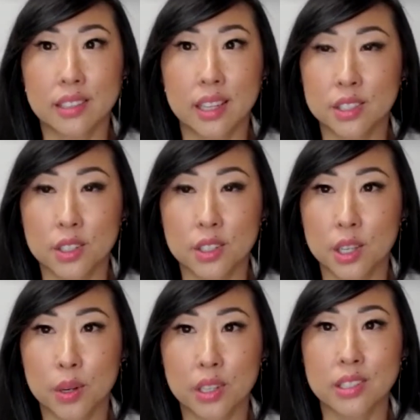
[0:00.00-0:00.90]
day starts
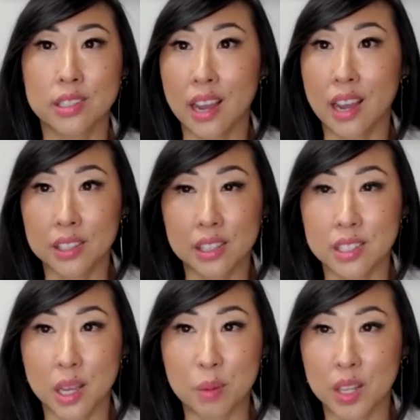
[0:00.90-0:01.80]
out exactly the
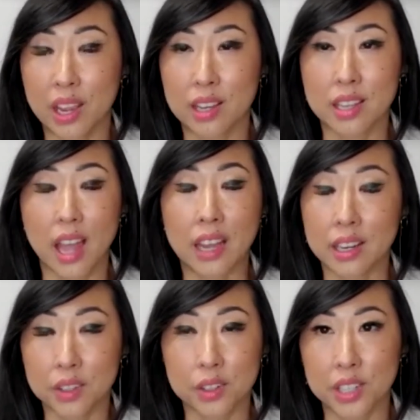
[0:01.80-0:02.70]
same day as
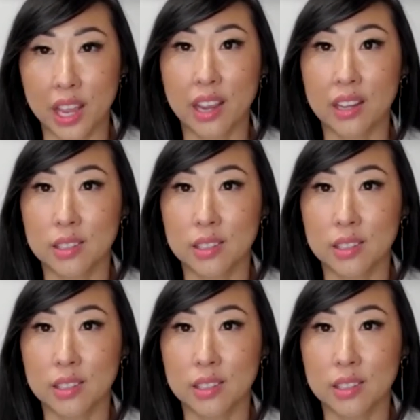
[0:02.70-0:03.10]
any other day.